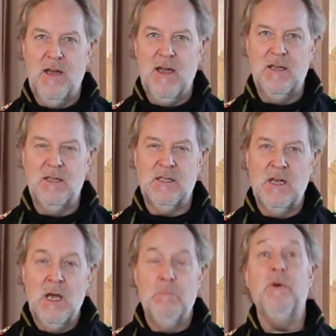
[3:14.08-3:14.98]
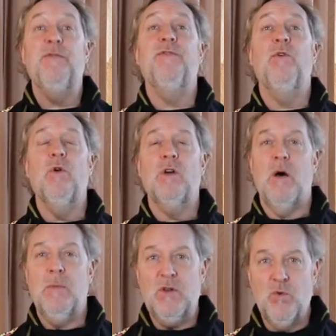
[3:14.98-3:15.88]
phase before
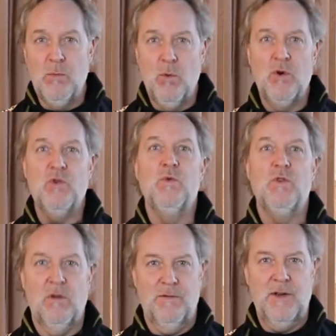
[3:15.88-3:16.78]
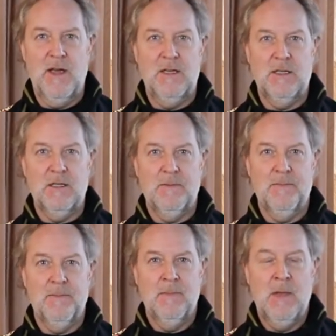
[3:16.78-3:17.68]
coming to a more neutral phase.
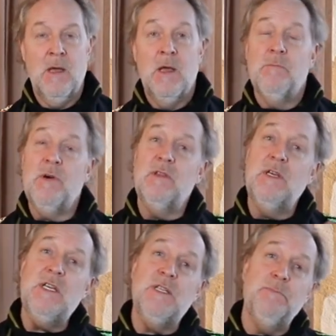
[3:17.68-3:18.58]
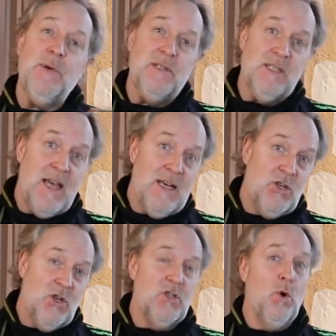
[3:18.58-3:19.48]
But these
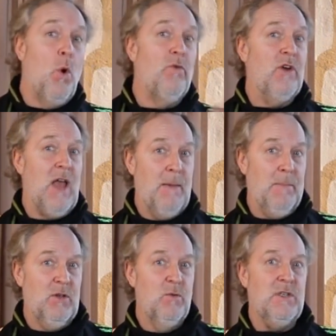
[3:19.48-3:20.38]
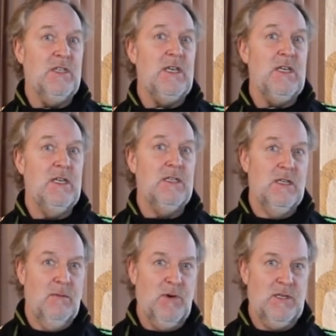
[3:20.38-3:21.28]
stages overlap, and you will see this
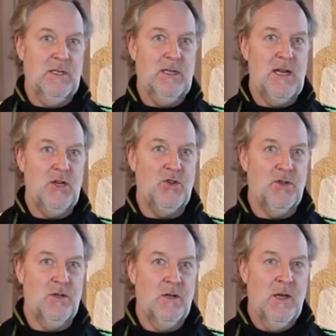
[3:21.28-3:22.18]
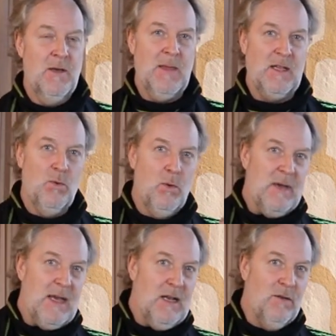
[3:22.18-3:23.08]
in the presentation, that there will
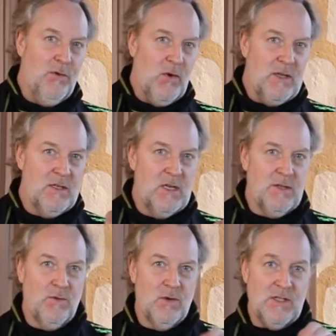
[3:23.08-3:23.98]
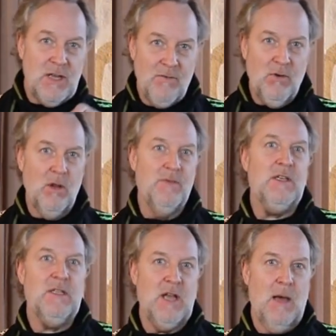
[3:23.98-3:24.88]
be influences for several of
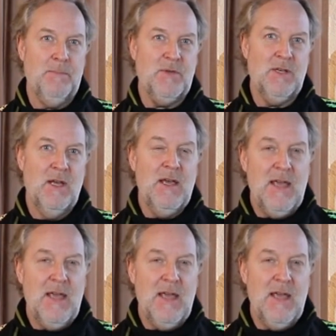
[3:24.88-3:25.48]
these steps